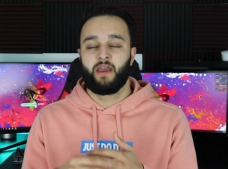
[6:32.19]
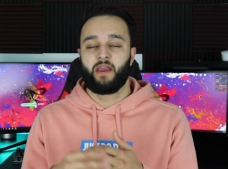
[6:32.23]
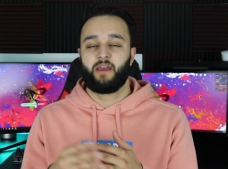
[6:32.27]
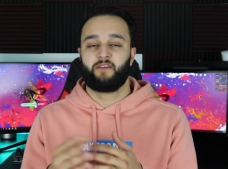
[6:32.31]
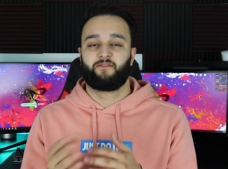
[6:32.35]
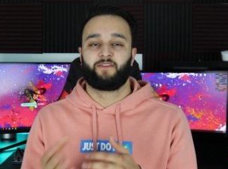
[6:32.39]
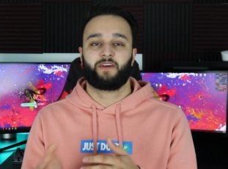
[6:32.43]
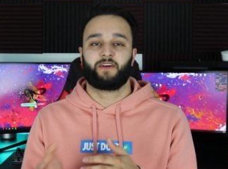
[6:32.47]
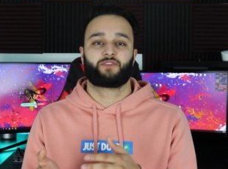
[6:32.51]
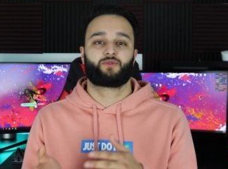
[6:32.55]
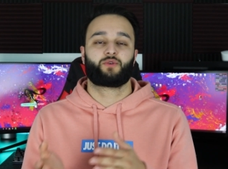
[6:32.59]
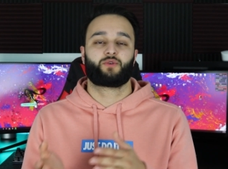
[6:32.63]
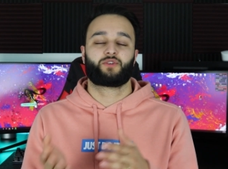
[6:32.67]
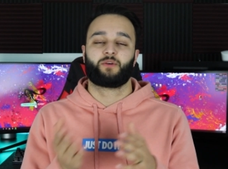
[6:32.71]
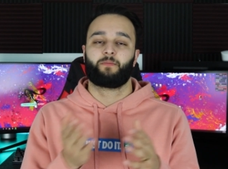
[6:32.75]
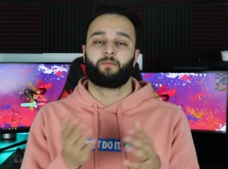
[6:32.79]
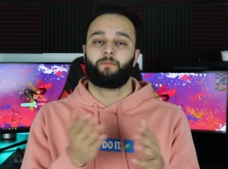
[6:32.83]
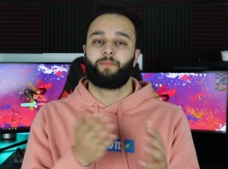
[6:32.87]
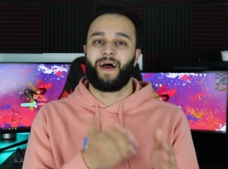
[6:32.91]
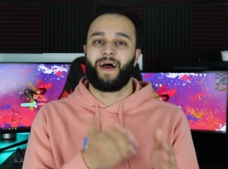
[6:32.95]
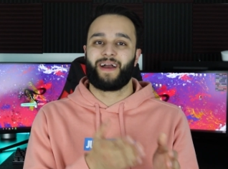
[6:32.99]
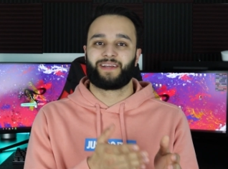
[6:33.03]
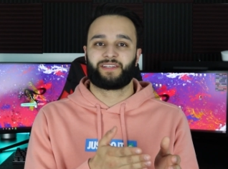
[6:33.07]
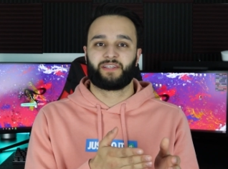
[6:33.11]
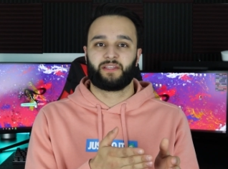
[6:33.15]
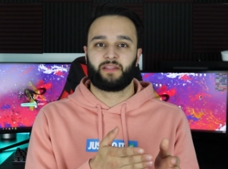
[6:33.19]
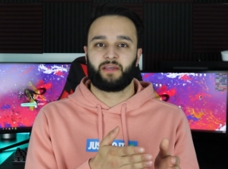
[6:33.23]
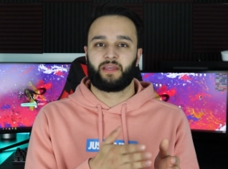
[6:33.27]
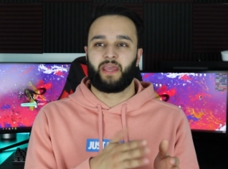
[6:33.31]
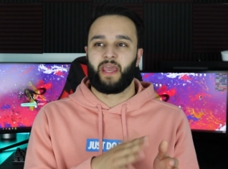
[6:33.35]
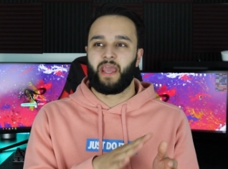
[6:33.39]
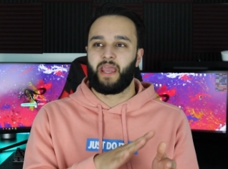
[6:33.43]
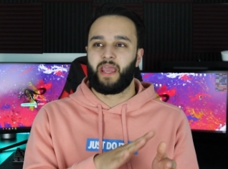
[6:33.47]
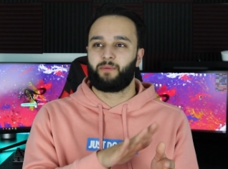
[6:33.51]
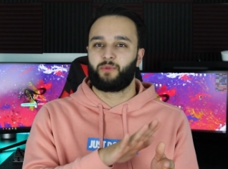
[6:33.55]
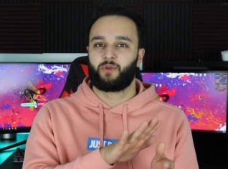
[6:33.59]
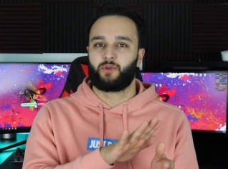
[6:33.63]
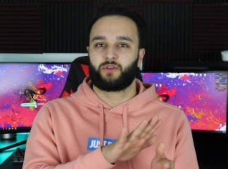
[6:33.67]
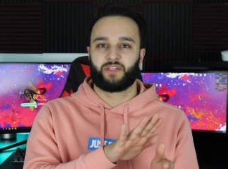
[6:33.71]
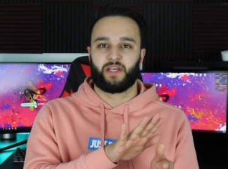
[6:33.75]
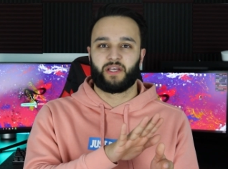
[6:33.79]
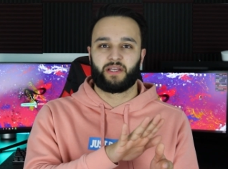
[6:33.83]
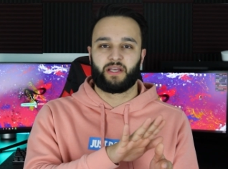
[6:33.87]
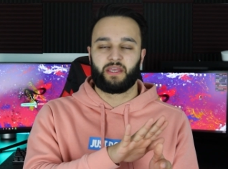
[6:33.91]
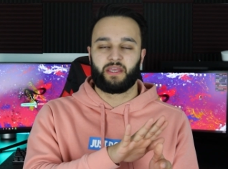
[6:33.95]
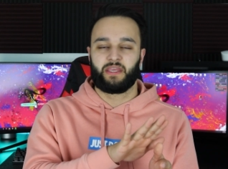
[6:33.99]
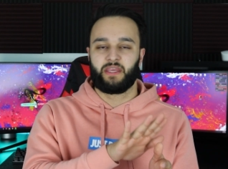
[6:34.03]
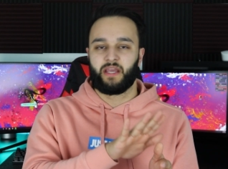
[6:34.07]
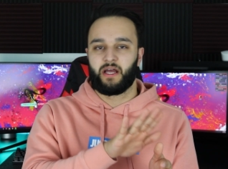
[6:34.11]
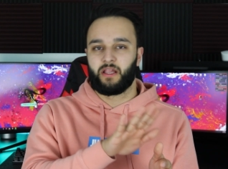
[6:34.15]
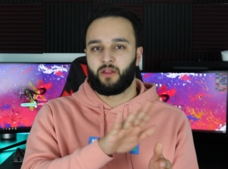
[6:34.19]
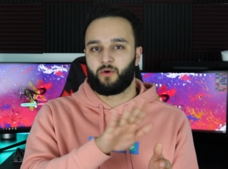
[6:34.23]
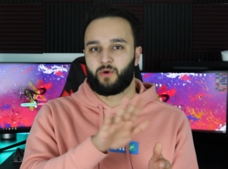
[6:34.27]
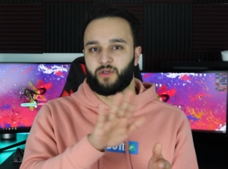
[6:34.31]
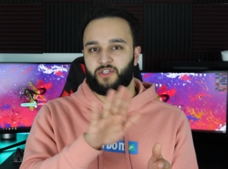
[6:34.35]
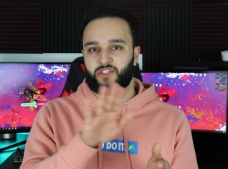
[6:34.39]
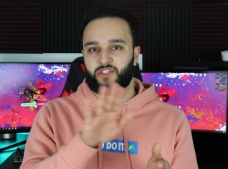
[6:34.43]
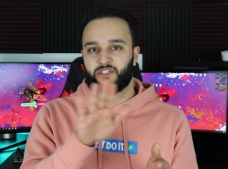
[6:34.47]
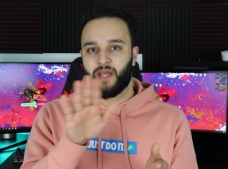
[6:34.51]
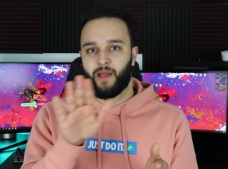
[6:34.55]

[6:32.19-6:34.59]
If I switch it back to the game, there's like a yellowish